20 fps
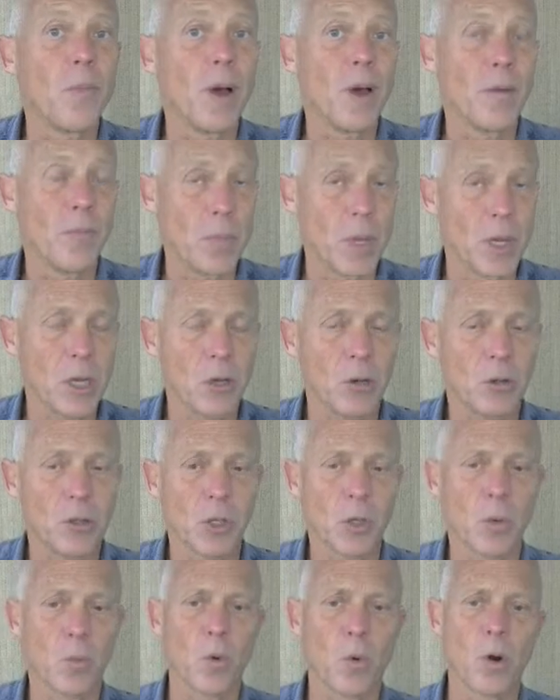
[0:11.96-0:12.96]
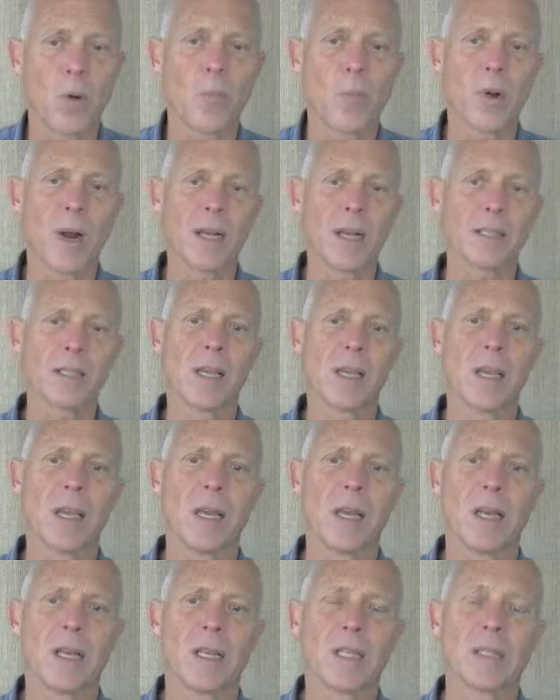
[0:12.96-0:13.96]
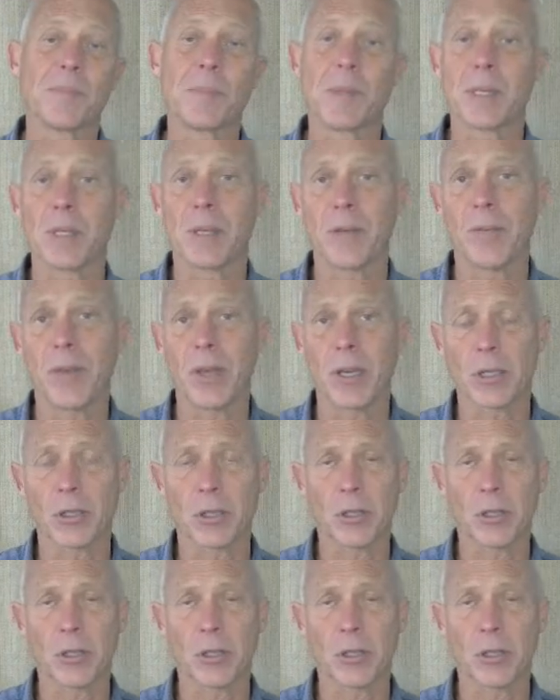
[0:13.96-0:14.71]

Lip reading: menus in WordPress specific